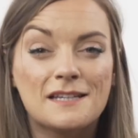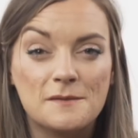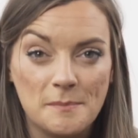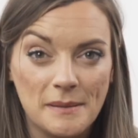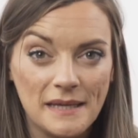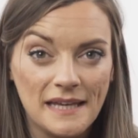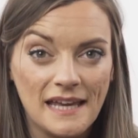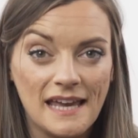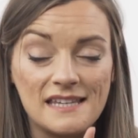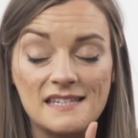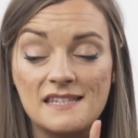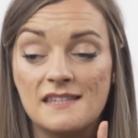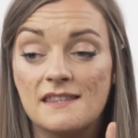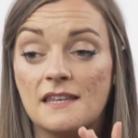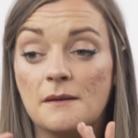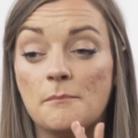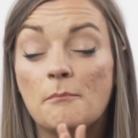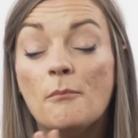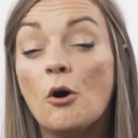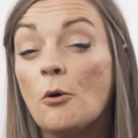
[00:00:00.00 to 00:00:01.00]
And PS,
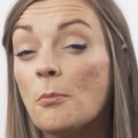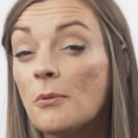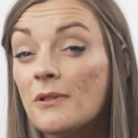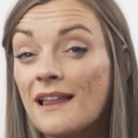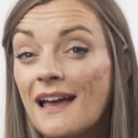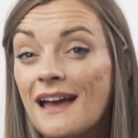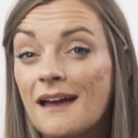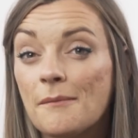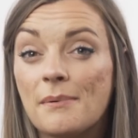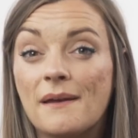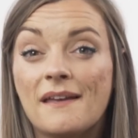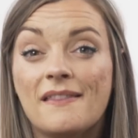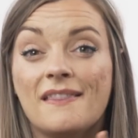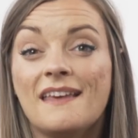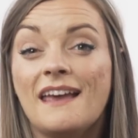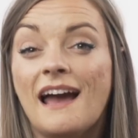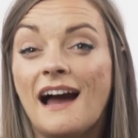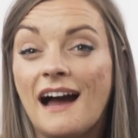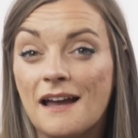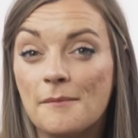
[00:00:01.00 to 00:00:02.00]
the mobile app and
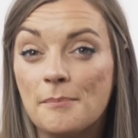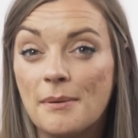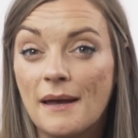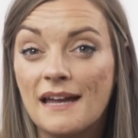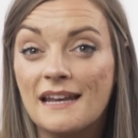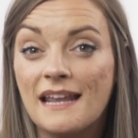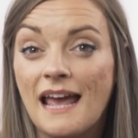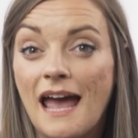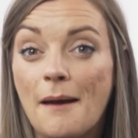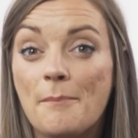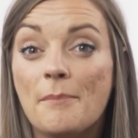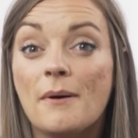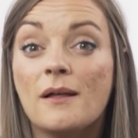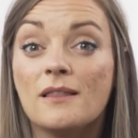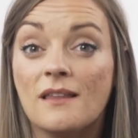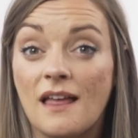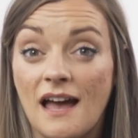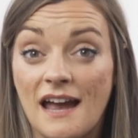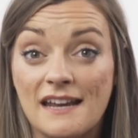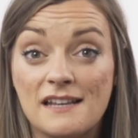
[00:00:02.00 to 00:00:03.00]
the iPad app
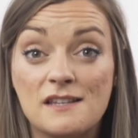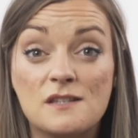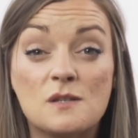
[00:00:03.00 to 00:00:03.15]
align,